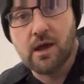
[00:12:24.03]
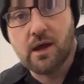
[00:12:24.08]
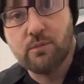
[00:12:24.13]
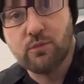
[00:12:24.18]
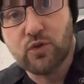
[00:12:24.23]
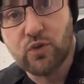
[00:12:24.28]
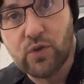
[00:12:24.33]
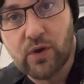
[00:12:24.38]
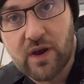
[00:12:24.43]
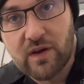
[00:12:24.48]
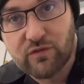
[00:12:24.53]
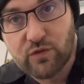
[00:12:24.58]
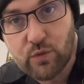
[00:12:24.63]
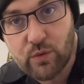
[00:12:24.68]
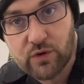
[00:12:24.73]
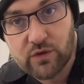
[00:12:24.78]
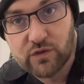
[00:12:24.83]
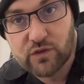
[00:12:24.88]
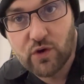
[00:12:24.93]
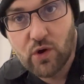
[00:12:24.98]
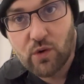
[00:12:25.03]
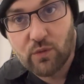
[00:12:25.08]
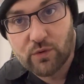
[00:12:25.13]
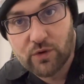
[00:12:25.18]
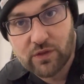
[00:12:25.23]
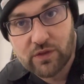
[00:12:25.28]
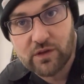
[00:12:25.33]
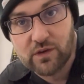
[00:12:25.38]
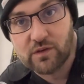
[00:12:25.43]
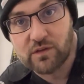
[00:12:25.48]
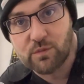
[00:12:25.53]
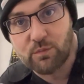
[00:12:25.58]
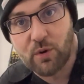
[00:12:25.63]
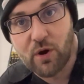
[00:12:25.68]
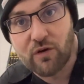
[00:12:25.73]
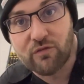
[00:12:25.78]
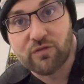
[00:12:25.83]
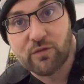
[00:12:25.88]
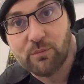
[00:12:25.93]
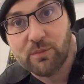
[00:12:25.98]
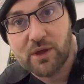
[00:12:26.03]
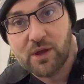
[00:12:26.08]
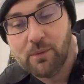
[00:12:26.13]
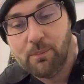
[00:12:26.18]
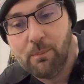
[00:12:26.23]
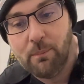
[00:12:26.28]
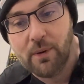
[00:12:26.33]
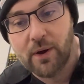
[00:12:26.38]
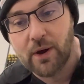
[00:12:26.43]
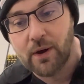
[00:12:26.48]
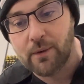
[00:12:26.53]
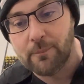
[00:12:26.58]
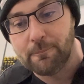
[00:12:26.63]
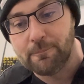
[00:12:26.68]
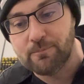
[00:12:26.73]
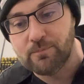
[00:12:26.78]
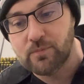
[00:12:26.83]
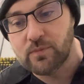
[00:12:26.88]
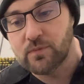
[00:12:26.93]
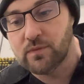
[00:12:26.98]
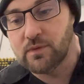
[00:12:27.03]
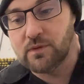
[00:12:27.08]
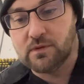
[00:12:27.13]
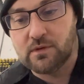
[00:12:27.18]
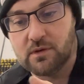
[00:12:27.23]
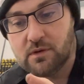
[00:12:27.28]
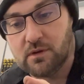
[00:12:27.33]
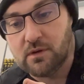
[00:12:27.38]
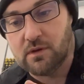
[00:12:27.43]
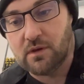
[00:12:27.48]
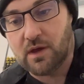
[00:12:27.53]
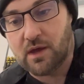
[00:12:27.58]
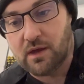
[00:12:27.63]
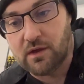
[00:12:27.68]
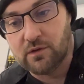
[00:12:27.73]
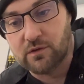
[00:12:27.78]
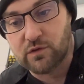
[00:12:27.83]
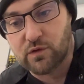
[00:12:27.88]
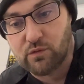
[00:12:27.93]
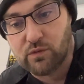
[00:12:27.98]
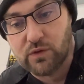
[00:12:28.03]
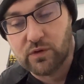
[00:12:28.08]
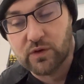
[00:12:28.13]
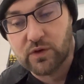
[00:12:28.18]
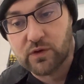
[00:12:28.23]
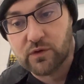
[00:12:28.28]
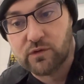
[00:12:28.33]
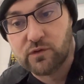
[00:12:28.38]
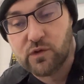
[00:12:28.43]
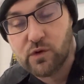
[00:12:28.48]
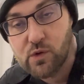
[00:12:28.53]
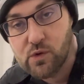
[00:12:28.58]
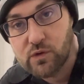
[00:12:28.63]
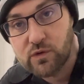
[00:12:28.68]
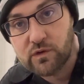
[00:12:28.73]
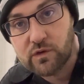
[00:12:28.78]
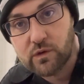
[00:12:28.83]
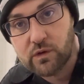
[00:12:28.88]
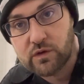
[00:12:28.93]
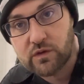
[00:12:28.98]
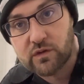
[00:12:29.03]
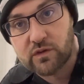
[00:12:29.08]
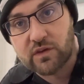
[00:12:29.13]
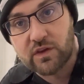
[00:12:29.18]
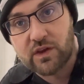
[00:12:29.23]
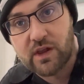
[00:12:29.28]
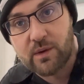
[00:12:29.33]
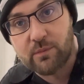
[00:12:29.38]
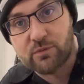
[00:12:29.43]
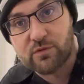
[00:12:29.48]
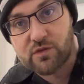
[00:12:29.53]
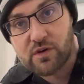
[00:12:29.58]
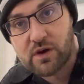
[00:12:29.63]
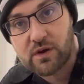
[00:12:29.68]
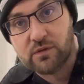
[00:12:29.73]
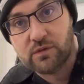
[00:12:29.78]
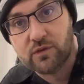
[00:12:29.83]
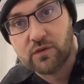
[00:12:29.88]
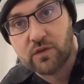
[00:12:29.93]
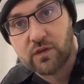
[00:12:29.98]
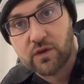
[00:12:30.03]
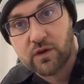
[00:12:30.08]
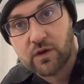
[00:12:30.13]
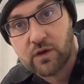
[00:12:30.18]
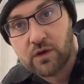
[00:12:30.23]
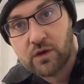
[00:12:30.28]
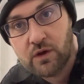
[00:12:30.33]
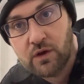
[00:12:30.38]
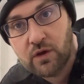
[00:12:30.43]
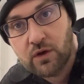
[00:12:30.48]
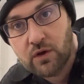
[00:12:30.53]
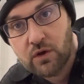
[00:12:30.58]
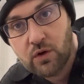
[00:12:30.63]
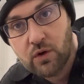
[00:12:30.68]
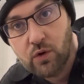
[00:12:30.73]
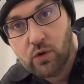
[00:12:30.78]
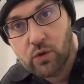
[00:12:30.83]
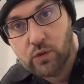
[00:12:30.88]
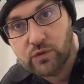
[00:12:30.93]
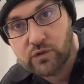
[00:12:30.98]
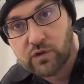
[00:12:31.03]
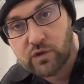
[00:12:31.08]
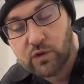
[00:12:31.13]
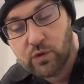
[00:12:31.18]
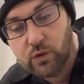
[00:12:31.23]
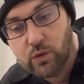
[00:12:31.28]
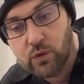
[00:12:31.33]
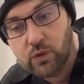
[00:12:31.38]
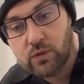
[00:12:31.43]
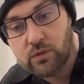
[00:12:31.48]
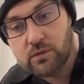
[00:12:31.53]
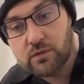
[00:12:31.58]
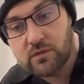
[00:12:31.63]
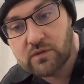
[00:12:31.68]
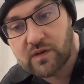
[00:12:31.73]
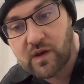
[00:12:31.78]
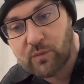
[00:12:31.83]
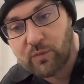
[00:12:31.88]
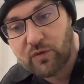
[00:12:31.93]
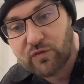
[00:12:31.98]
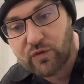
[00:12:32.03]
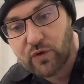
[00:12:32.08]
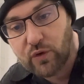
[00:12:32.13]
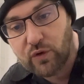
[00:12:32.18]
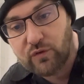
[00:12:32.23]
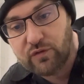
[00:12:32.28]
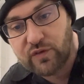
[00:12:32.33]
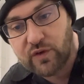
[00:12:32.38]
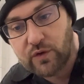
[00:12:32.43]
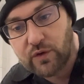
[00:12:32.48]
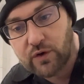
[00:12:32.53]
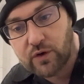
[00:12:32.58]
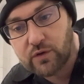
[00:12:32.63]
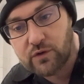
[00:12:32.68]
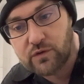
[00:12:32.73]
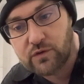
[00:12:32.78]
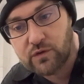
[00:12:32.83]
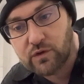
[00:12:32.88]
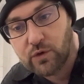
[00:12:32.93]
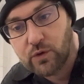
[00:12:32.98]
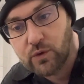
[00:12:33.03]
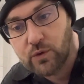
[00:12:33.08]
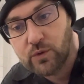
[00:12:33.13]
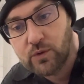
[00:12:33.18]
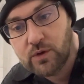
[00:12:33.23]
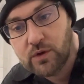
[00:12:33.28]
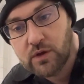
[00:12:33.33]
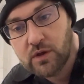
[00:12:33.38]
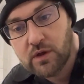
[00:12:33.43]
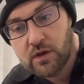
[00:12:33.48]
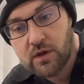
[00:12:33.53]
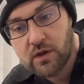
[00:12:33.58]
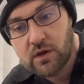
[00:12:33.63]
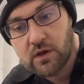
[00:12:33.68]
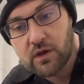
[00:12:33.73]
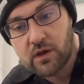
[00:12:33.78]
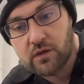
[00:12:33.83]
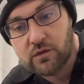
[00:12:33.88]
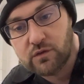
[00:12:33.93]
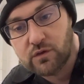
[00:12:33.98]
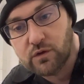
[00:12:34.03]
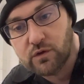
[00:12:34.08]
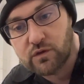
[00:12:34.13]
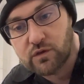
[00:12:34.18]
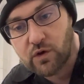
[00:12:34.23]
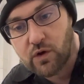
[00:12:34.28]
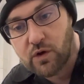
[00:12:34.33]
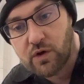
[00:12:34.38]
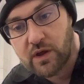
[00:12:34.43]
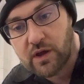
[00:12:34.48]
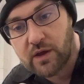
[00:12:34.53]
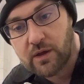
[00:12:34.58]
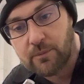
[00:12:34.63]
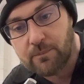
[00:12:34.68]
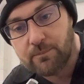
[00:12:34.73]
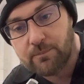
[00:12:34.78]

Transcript: I'm sure everyone has got one of these apart from me, but it's a really good tool. So it just clamps around the old school type of oil filter, so as you turn it,